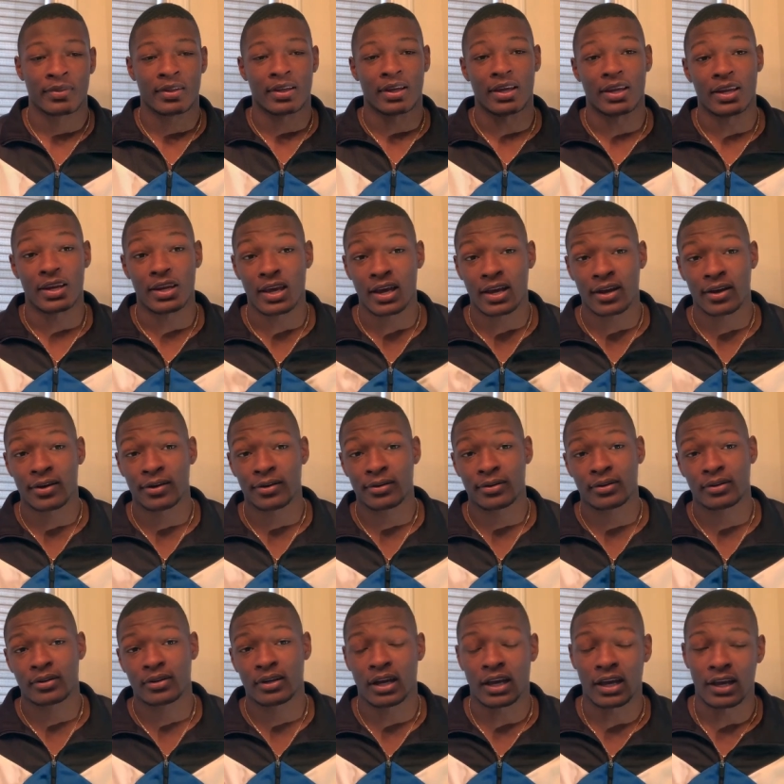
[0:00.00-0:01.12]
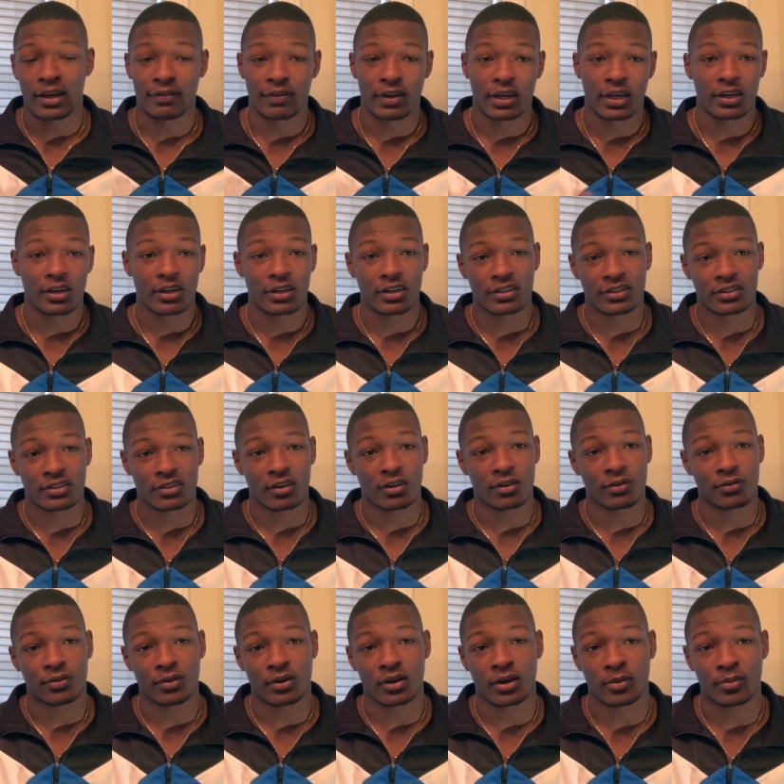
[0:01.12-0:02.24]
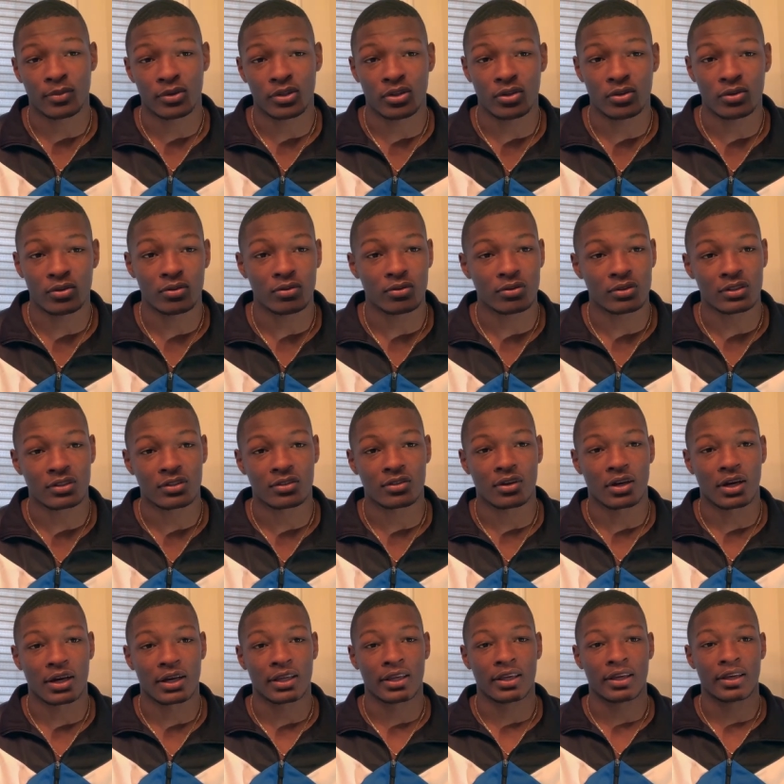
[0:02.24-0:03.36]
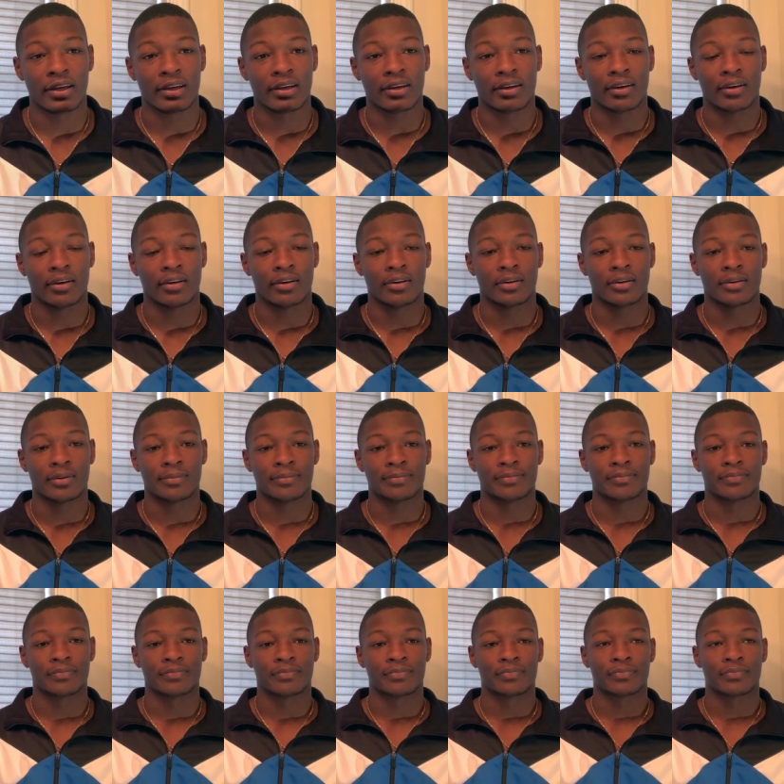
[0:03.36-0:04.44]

and now I have editing software I'm gonna use until I get um